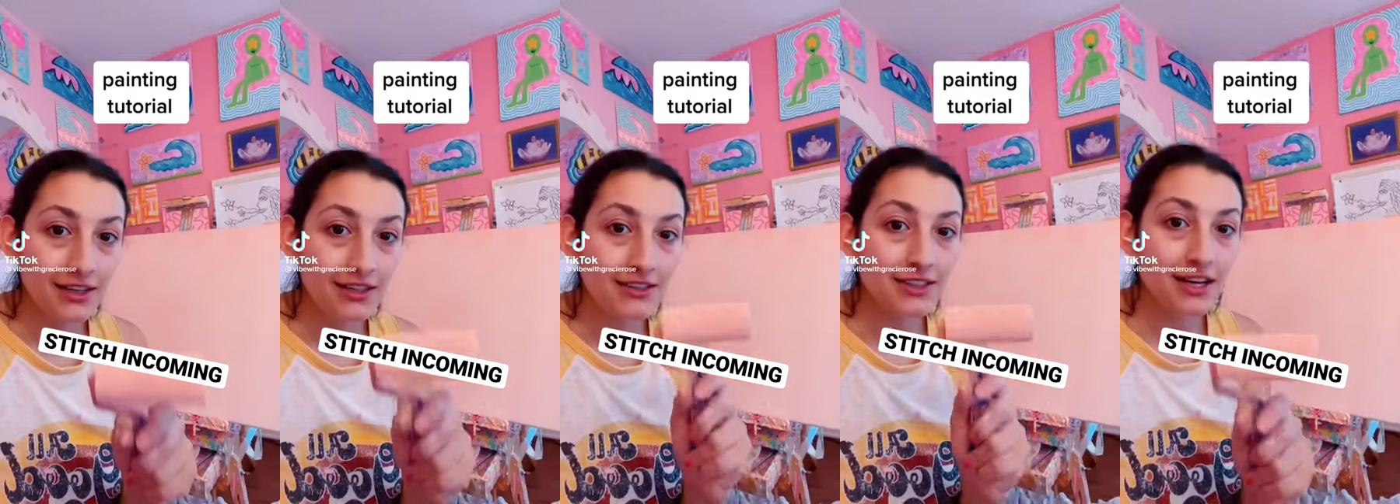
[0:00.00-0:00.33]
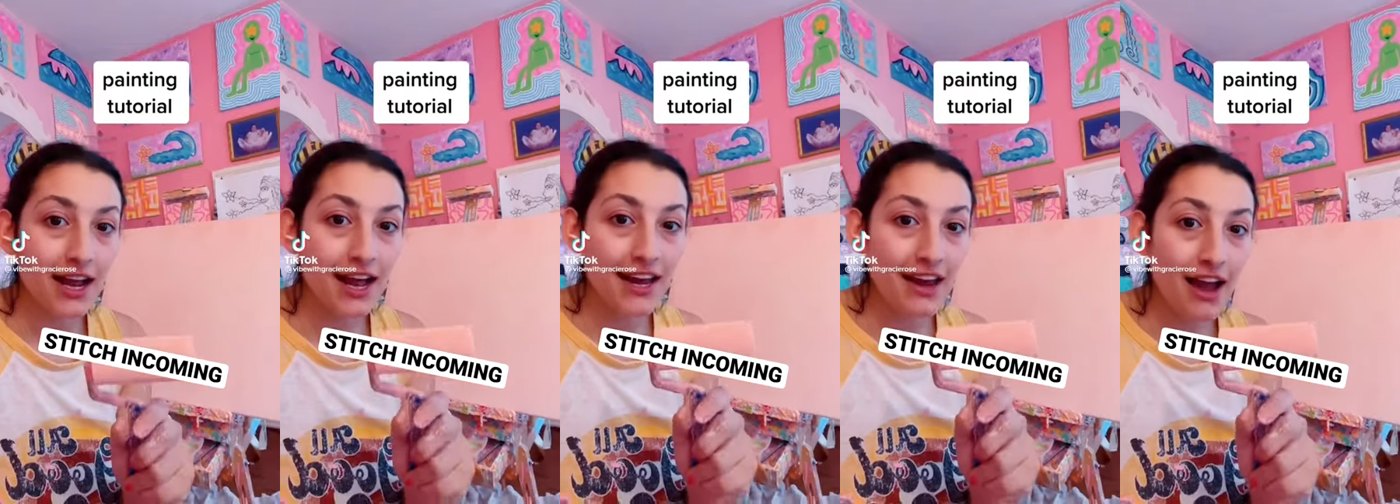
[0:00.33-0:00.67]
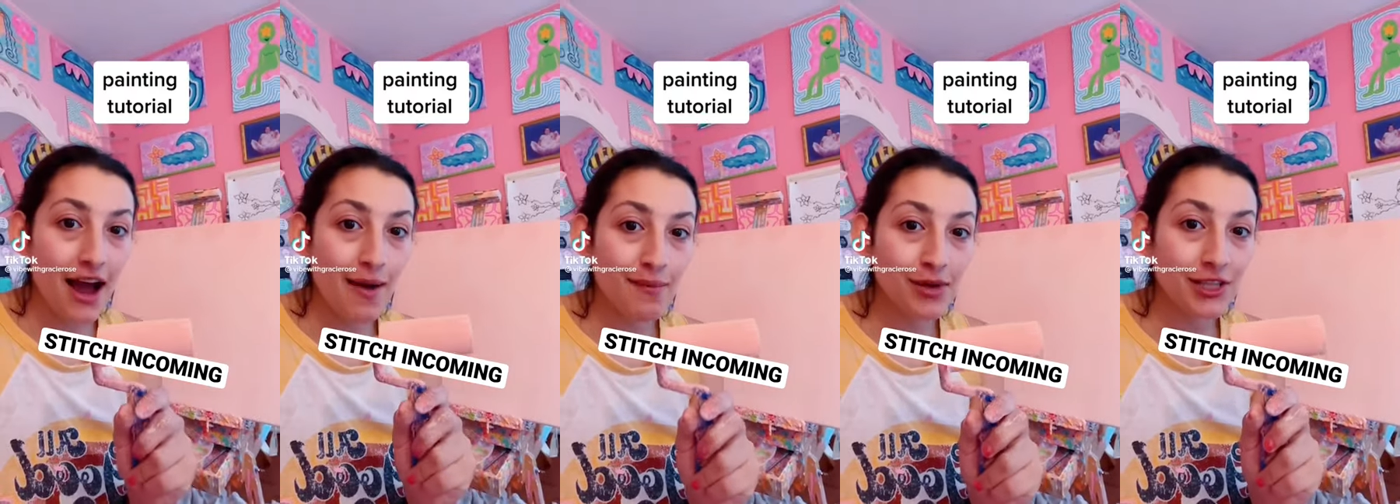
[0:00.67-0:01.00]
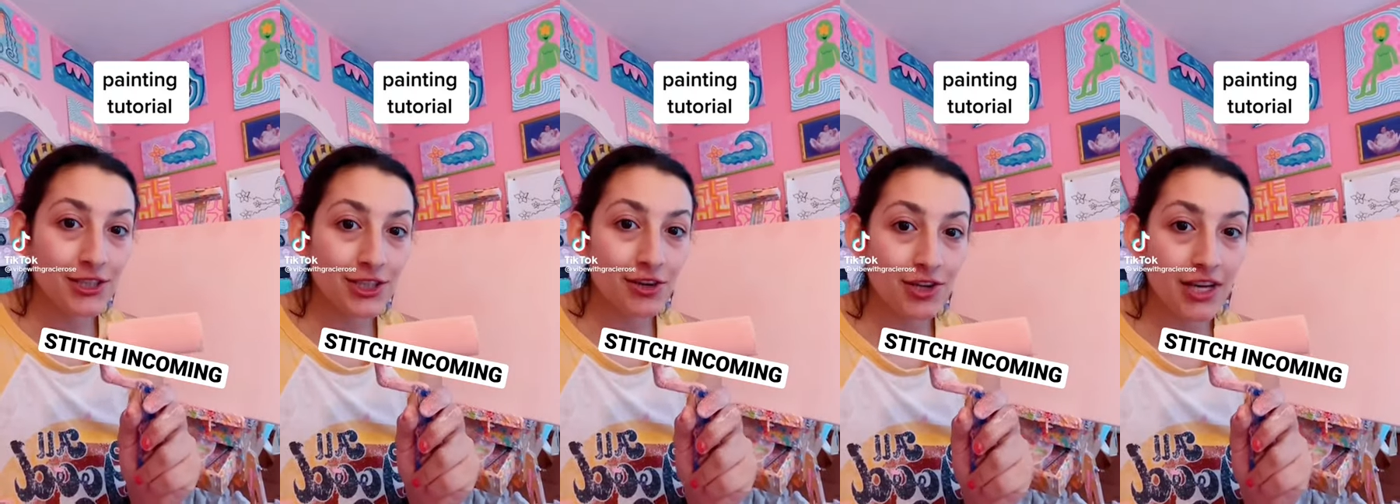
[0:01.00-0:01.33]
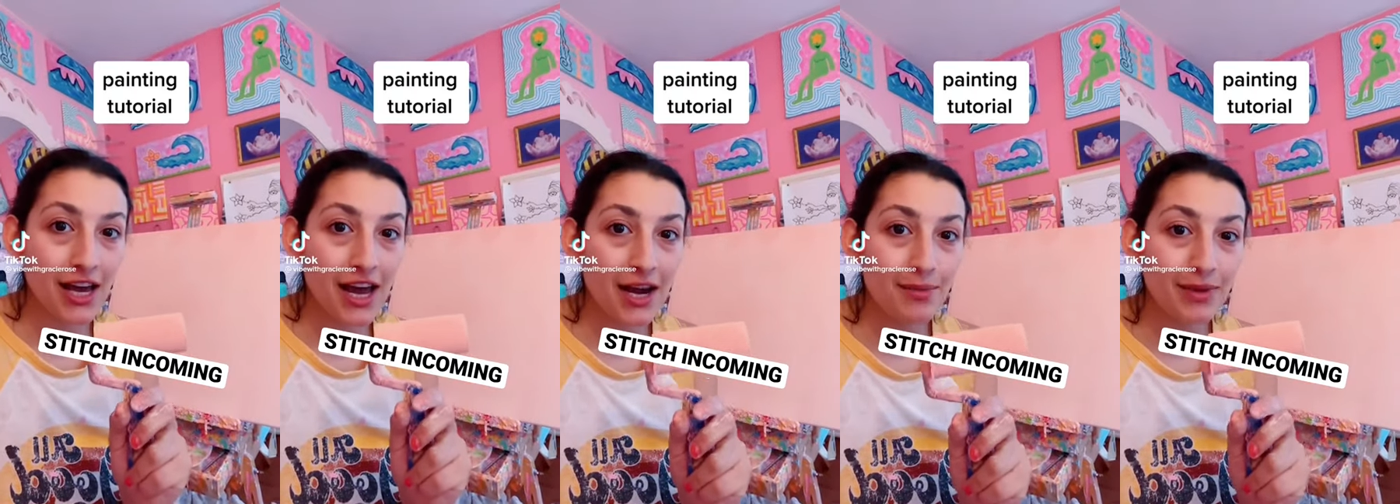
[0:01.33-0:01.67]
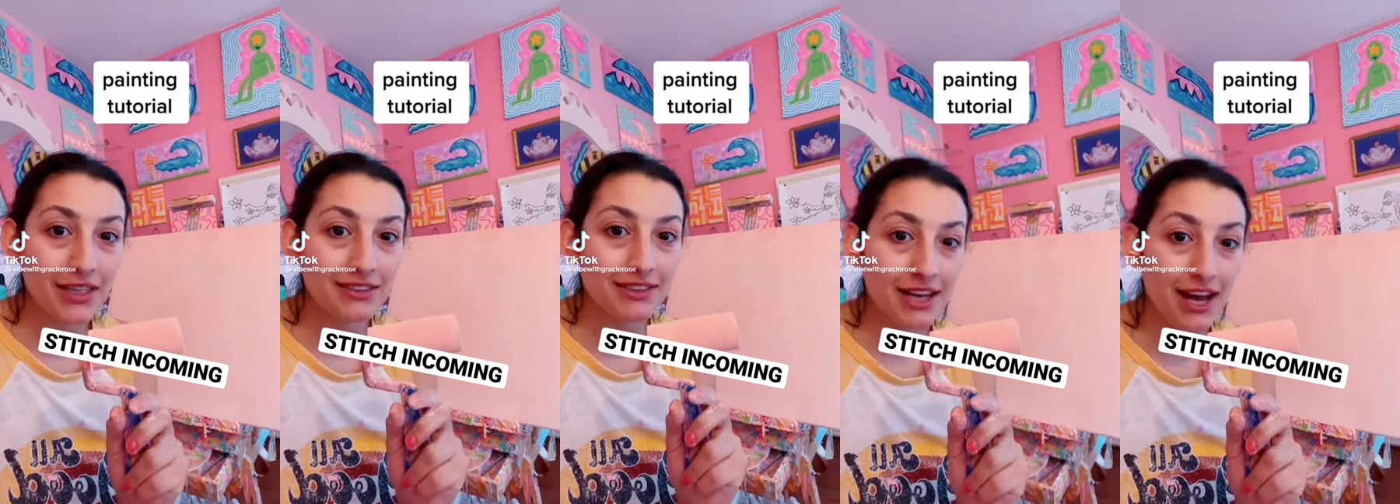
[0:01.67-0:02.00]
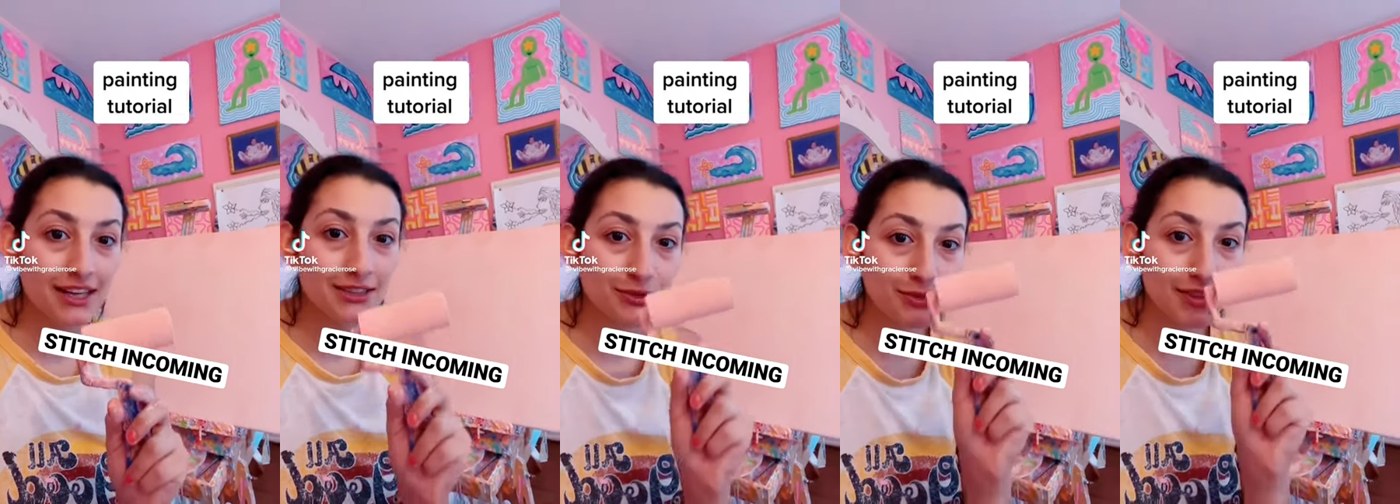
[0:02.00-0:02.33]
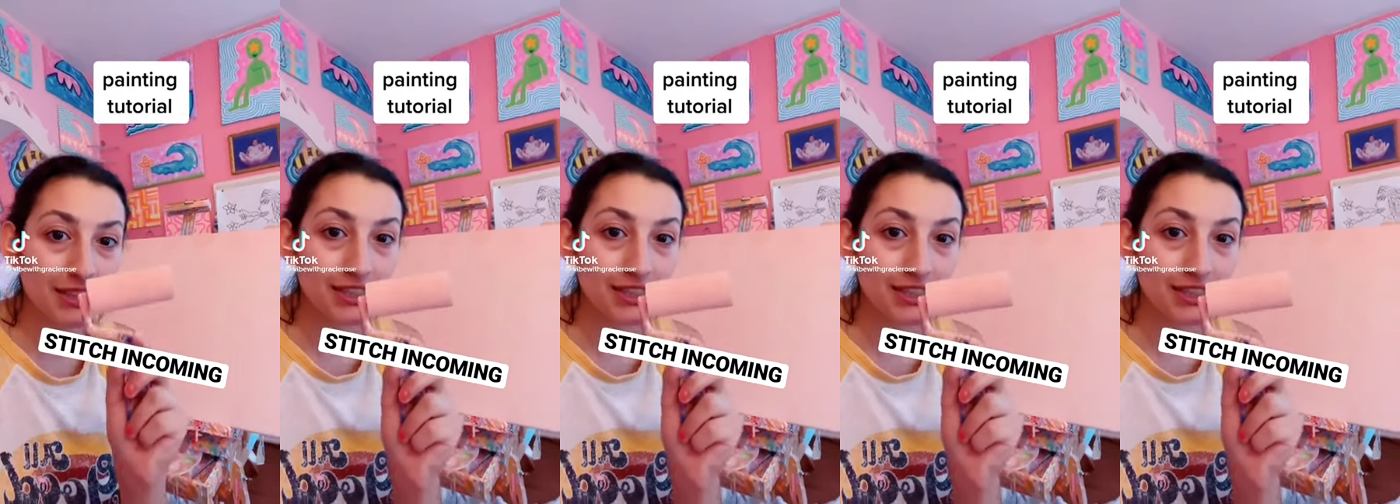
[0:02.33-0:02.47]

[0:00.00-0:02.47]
Today, I'm going to show you how to make dots with this